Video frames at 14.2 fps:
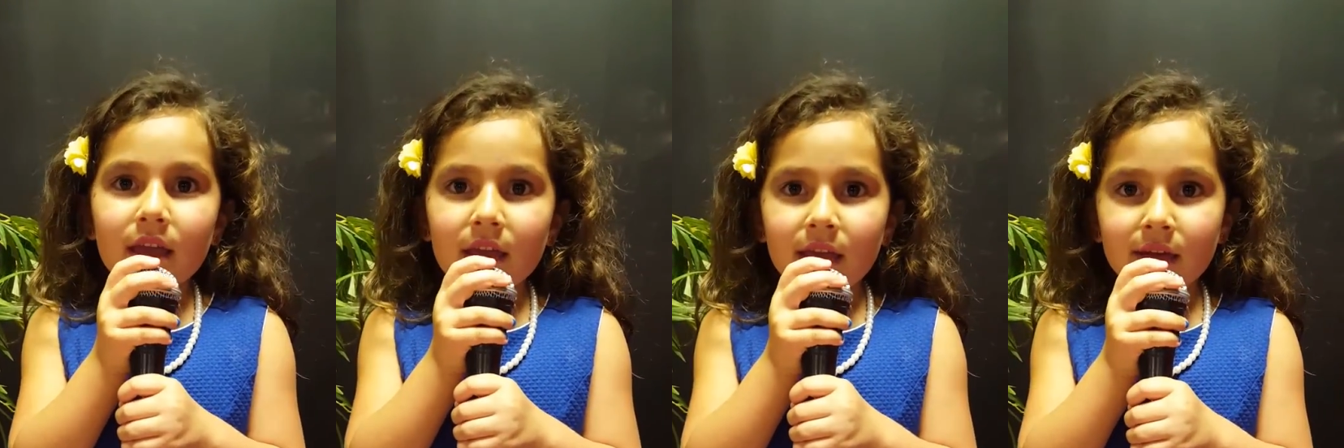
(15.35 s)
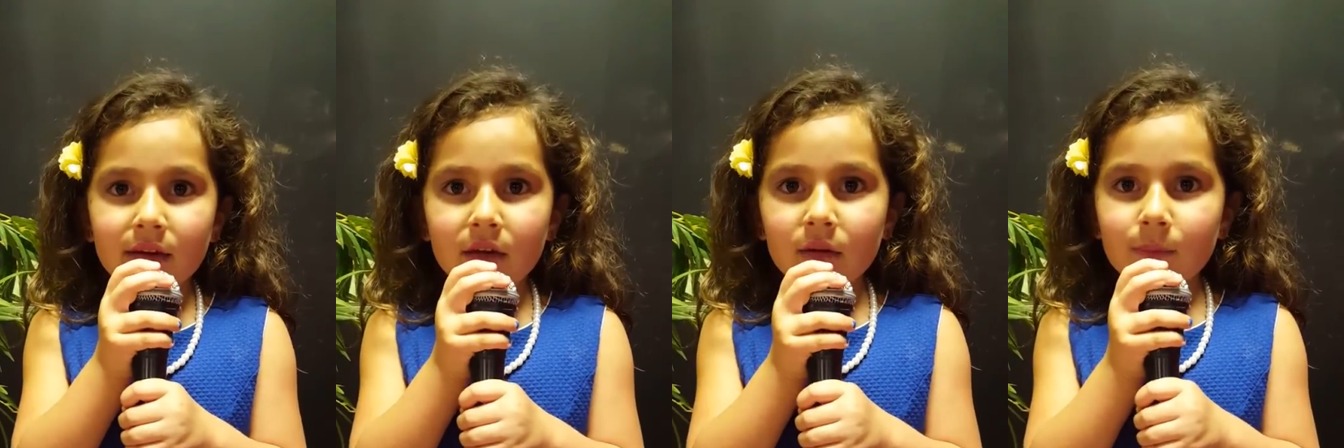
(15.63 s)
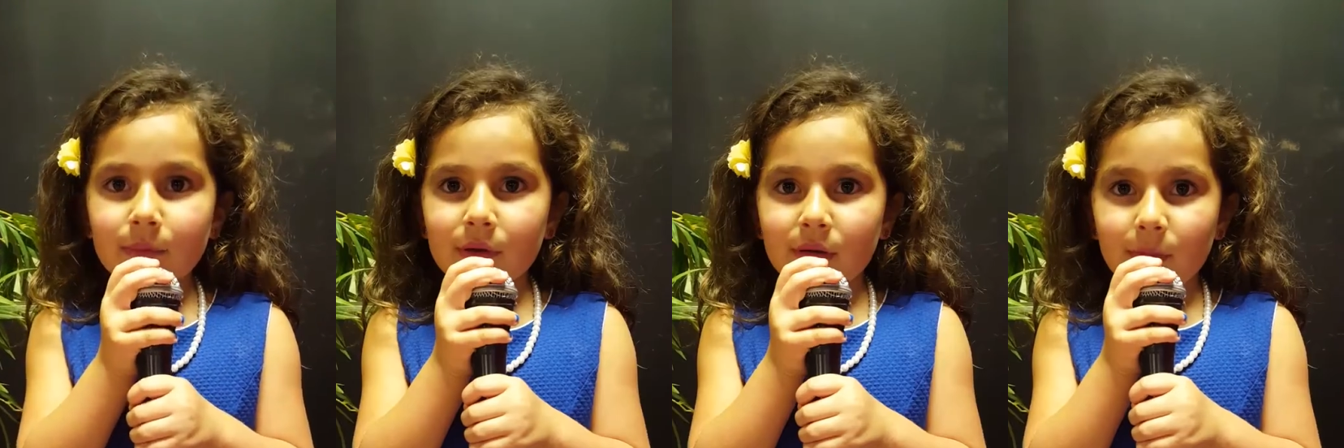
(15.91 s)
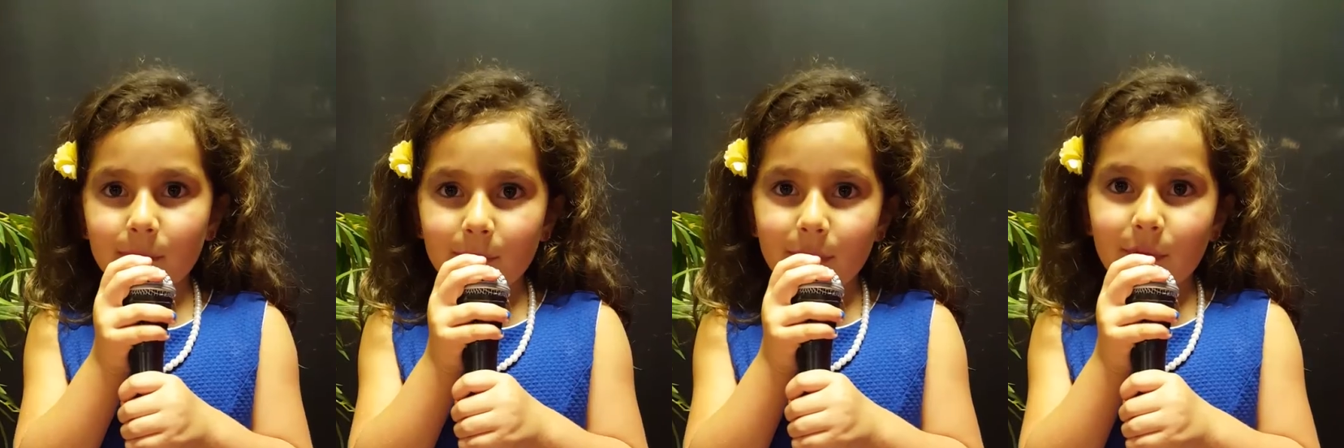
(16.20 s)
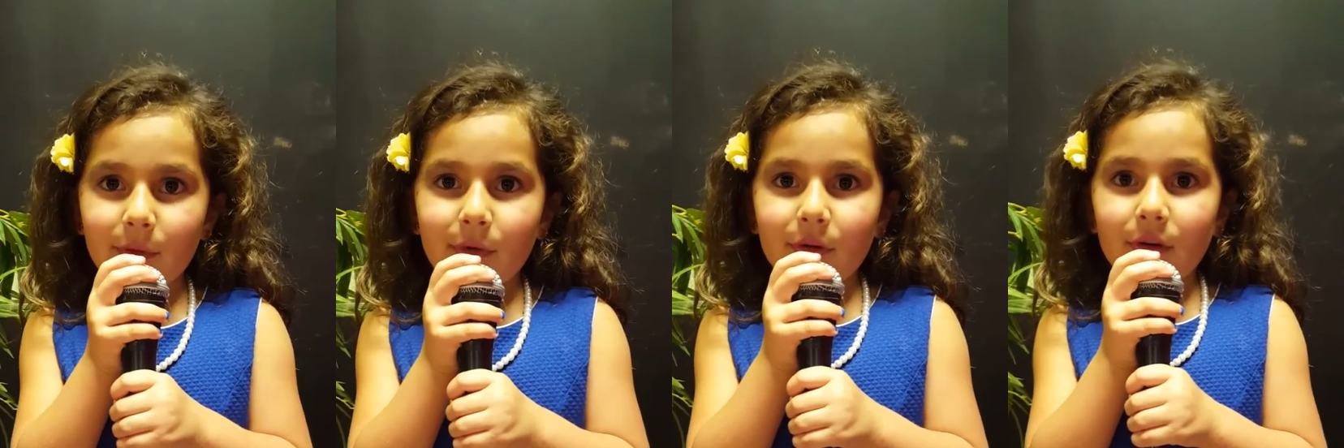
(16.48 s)
It could be a
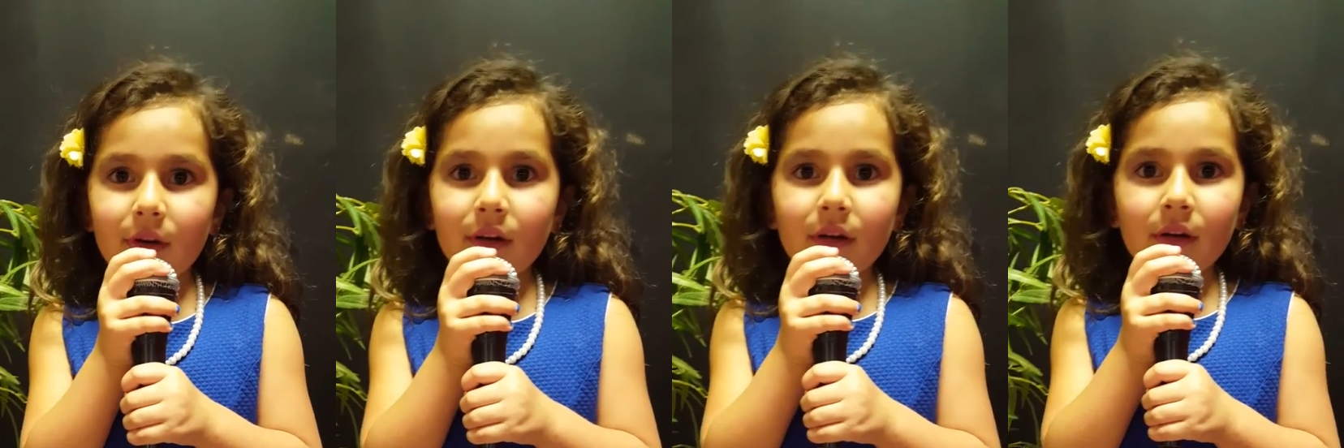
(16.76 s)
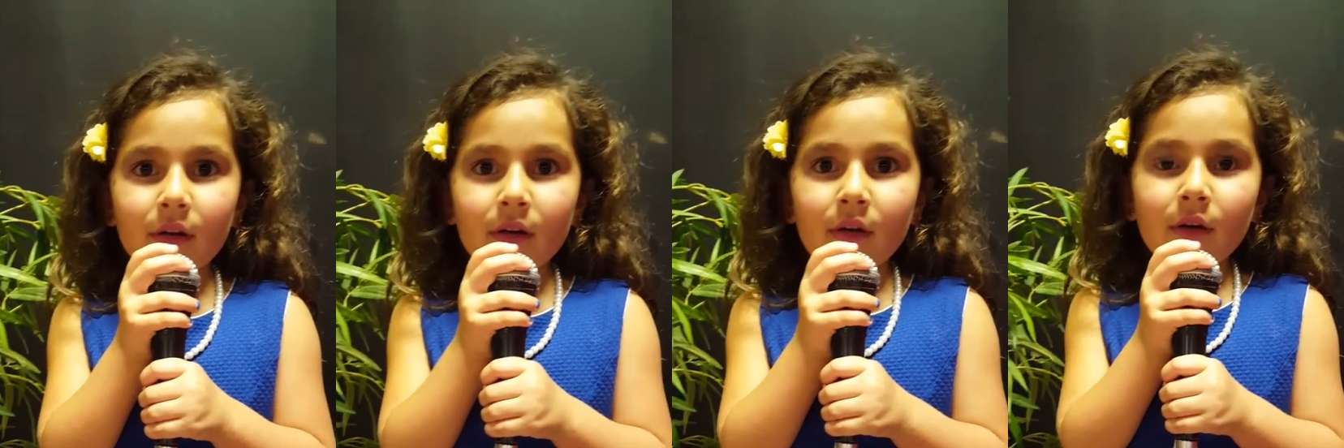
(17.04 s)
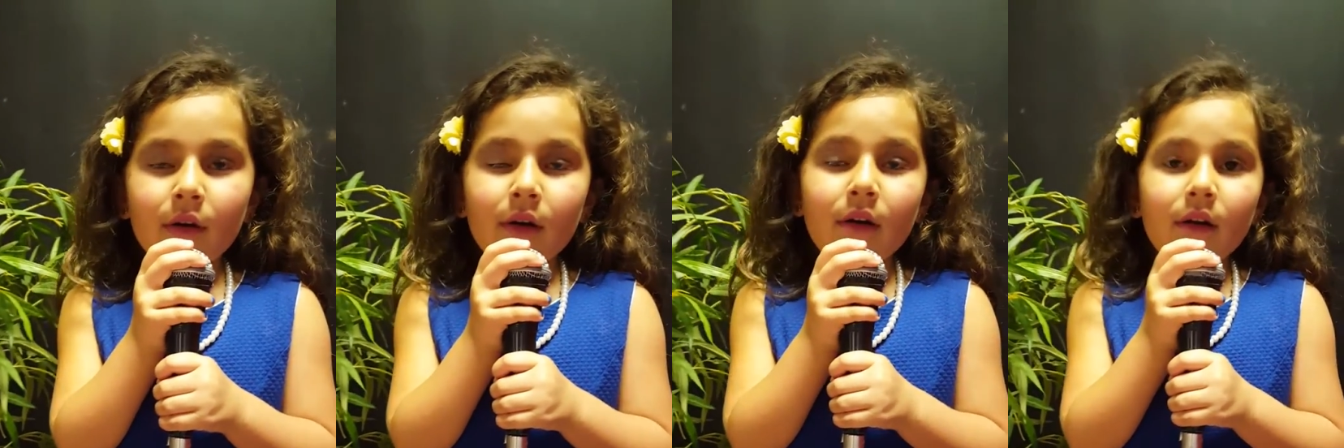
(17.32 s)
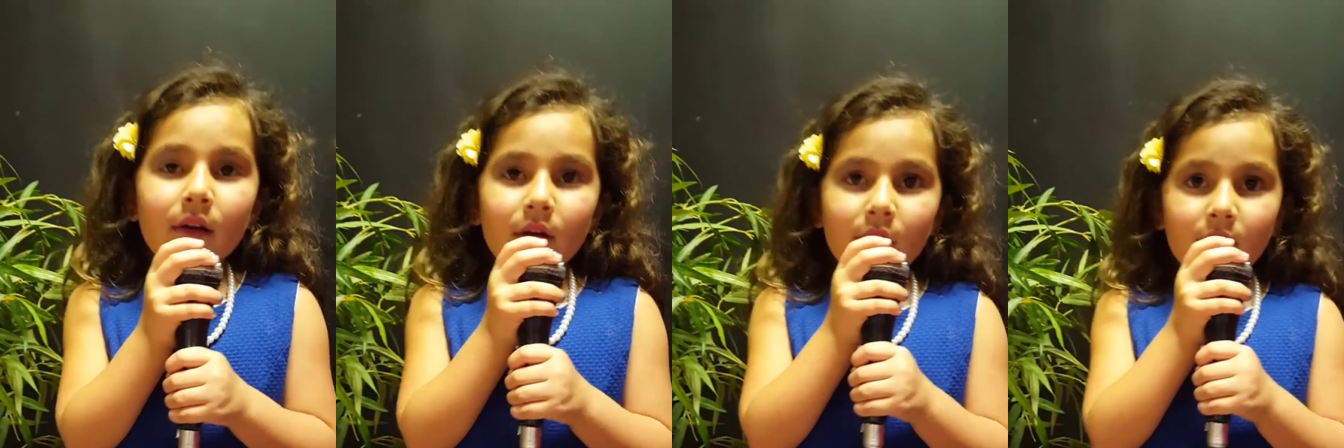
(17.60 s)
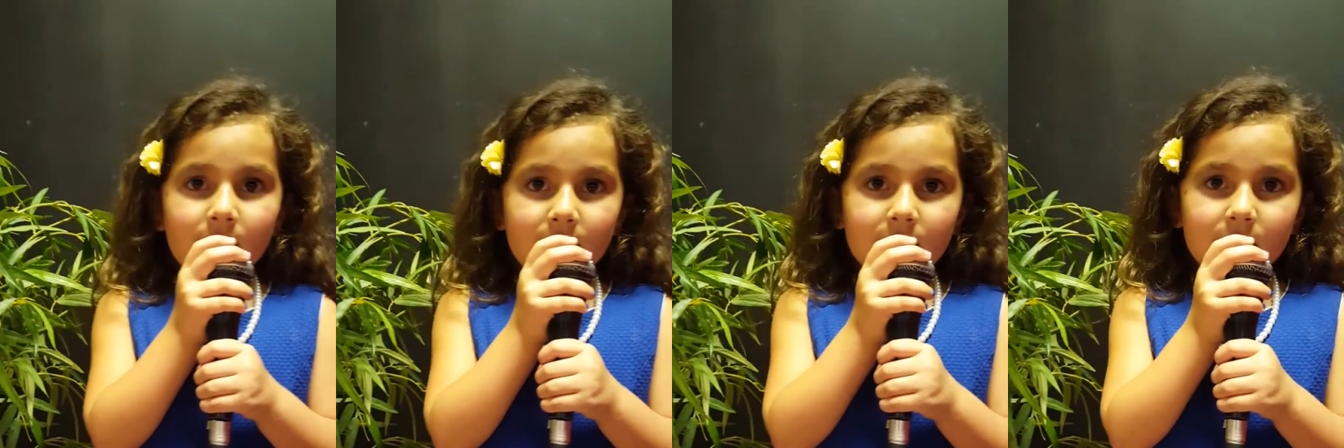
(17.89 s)
boy,
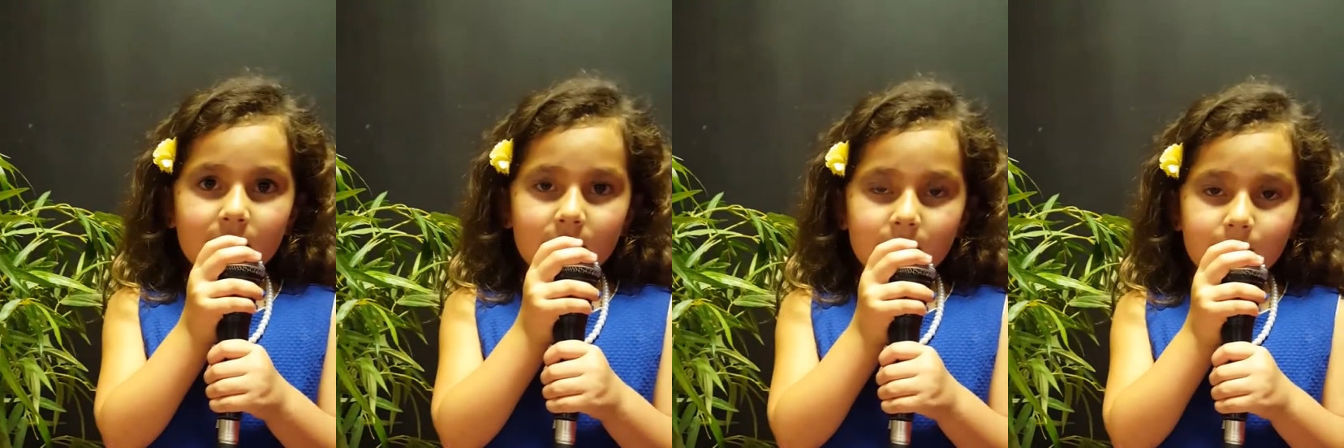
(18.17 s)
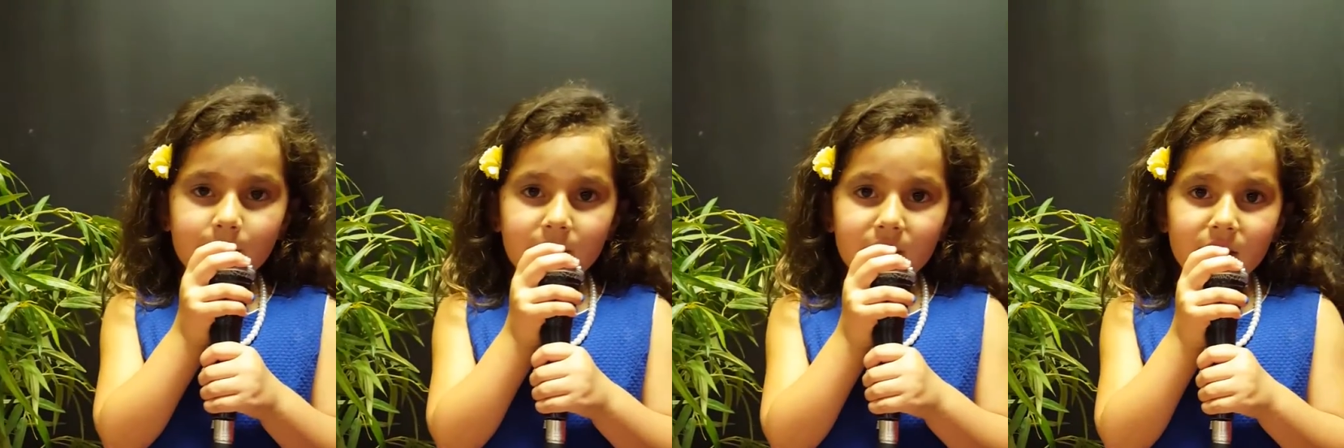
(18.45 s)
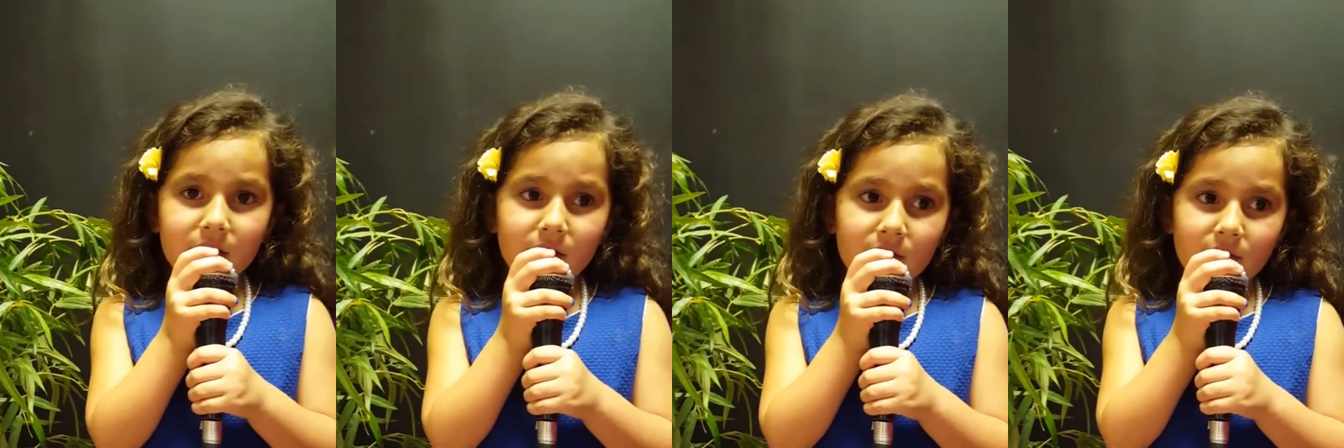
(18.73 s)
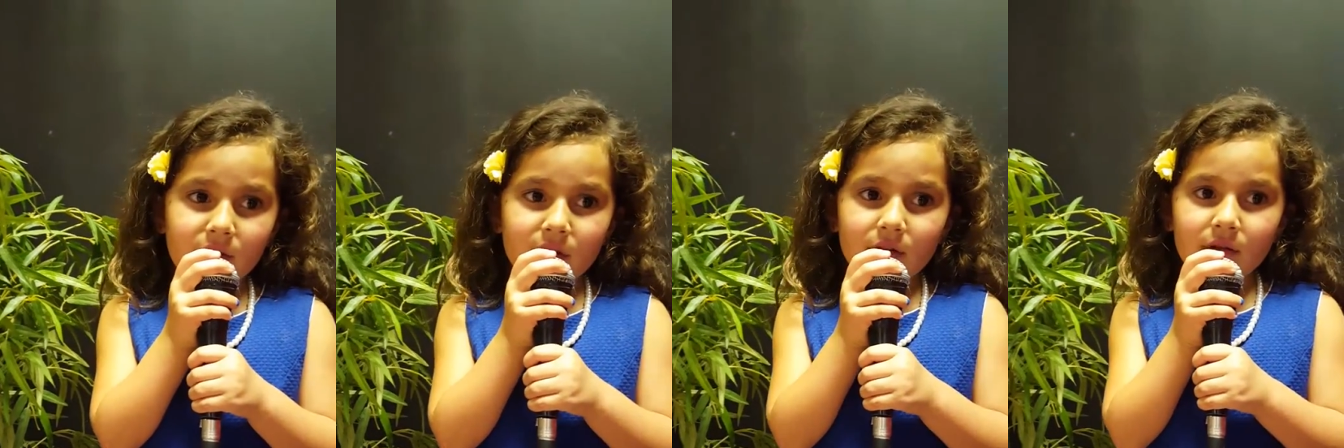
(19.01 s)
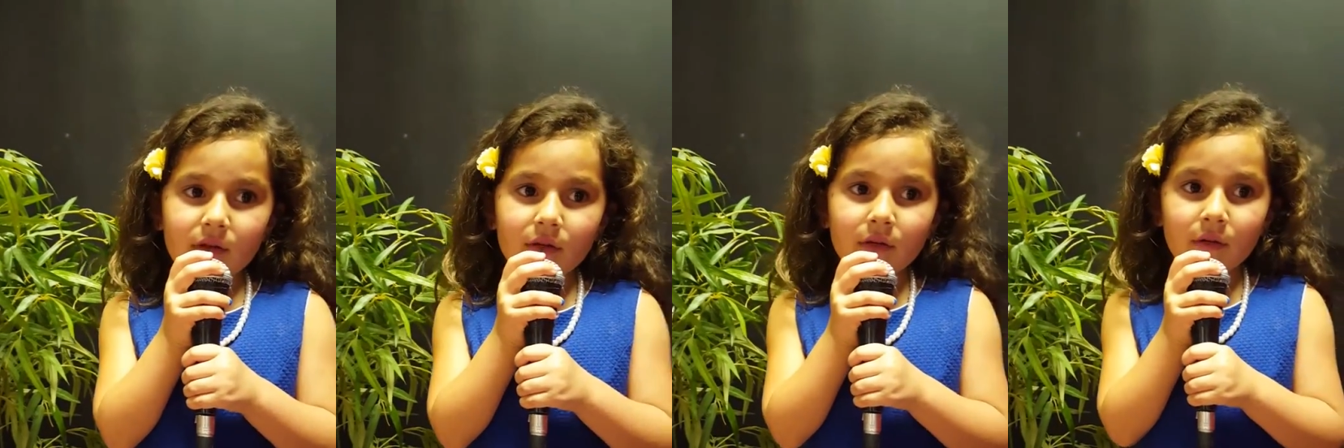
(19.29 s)
or it could be a
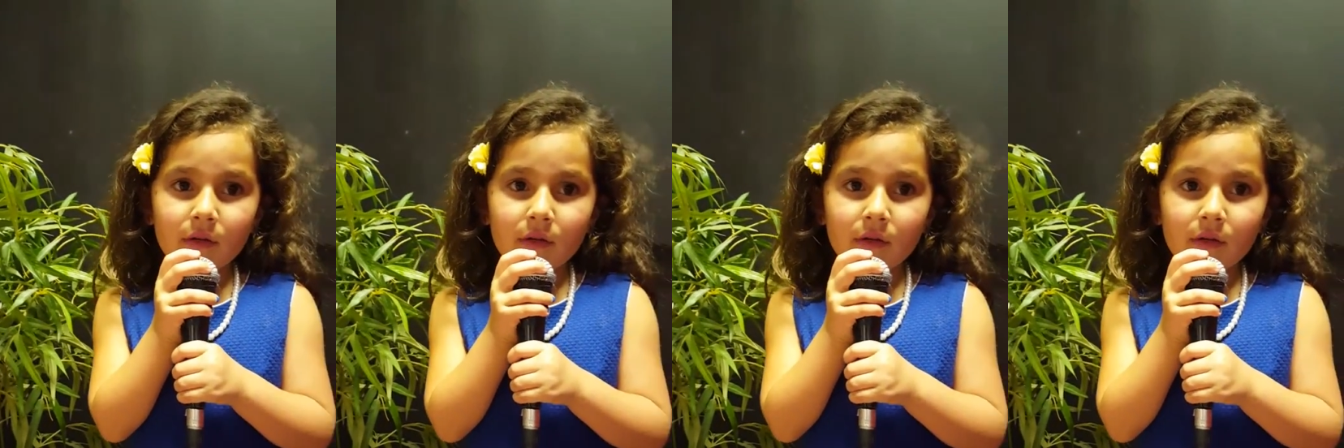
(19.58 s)
girl,